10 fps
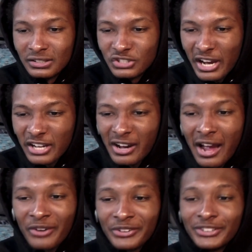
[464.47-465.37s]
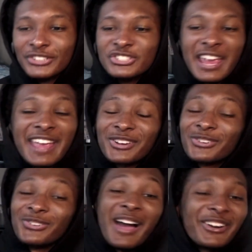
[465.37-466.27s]
Jay Crowder. Jay
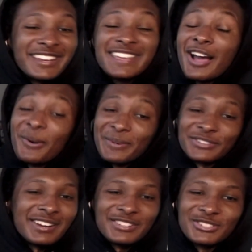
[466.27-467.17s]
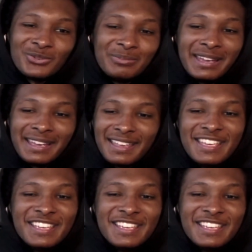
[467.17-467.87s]
Crowder. He always ready to shoot, man.